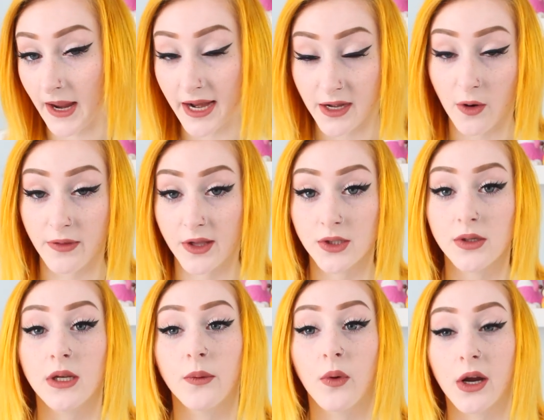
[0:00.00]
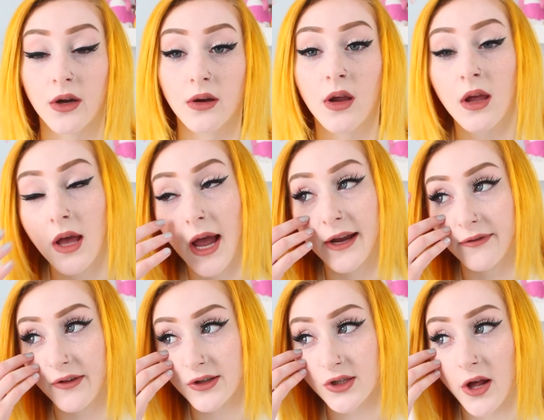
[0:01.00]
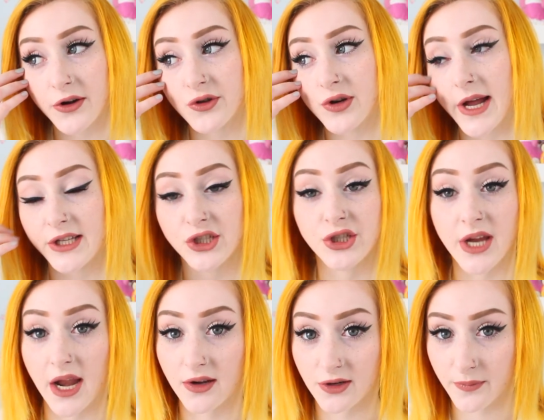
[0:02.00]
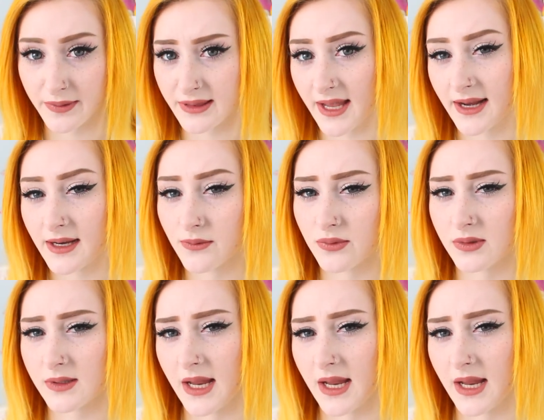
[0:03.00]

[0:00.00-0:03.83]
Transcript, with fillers: I know that's really weird. I first called her transgender, but then I was